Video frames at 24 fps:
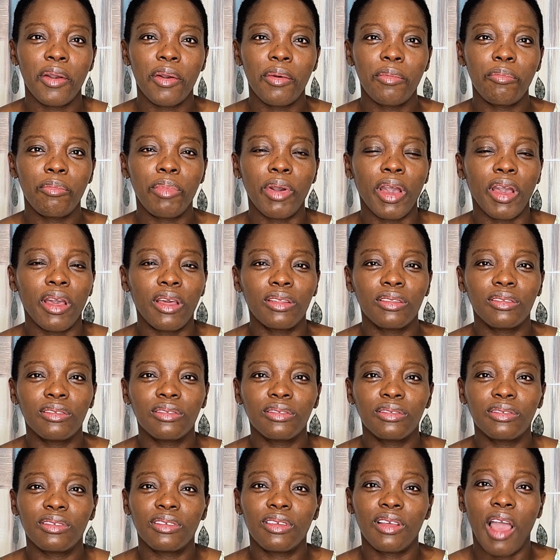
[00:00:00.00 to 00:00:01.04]
But
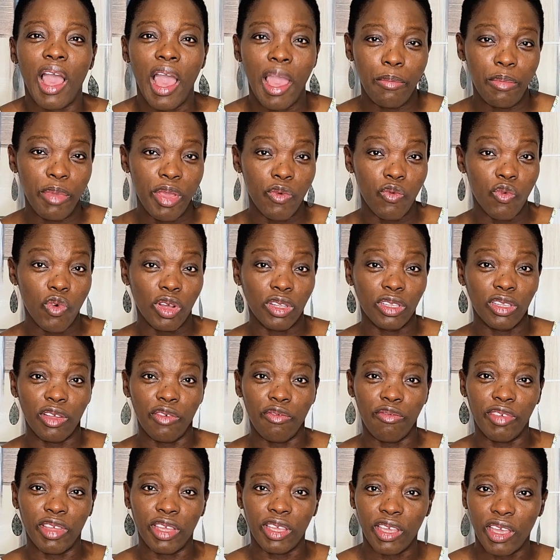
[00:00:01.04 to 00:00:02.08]
I may want a
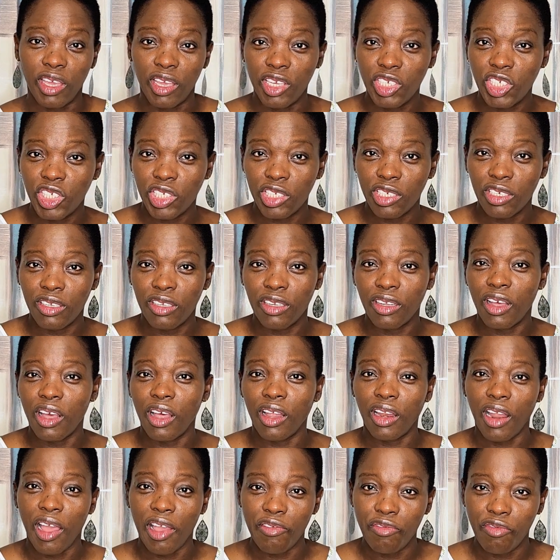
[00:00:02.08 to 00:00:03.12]
vacation. I
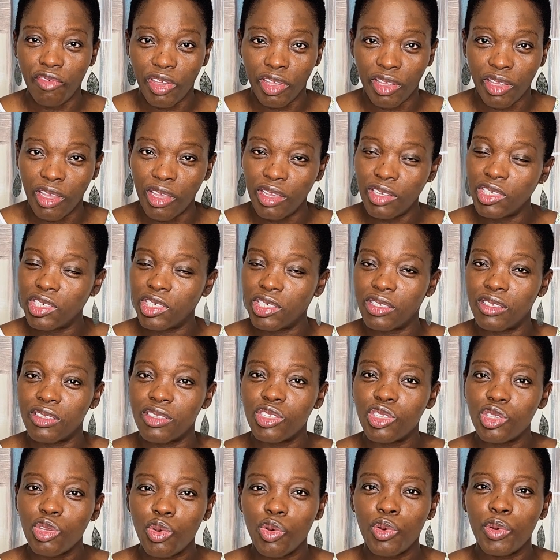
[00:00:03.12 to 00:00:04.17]
like vacations.
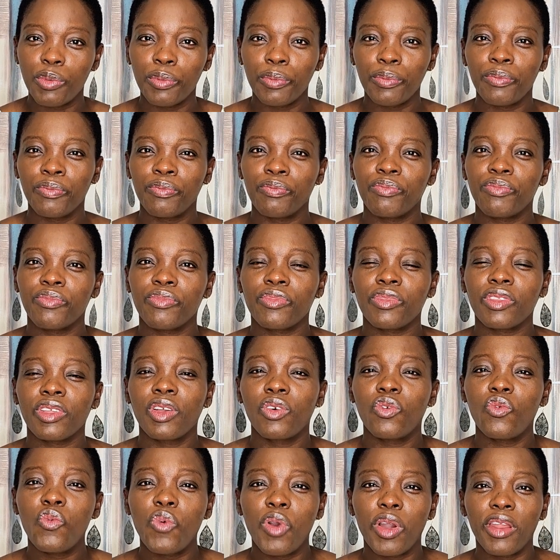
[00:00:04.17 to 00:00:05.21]
So
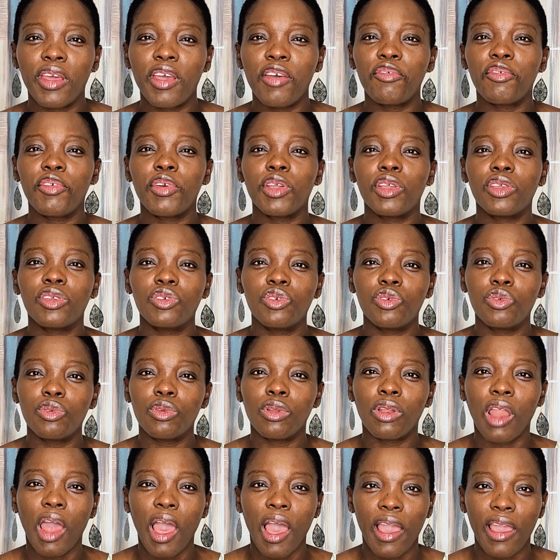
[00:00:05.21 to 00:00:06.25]
whatever you
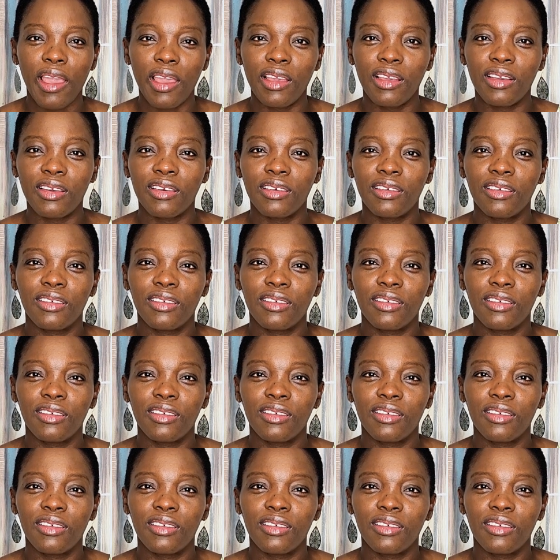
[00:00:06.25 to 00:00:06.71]
like,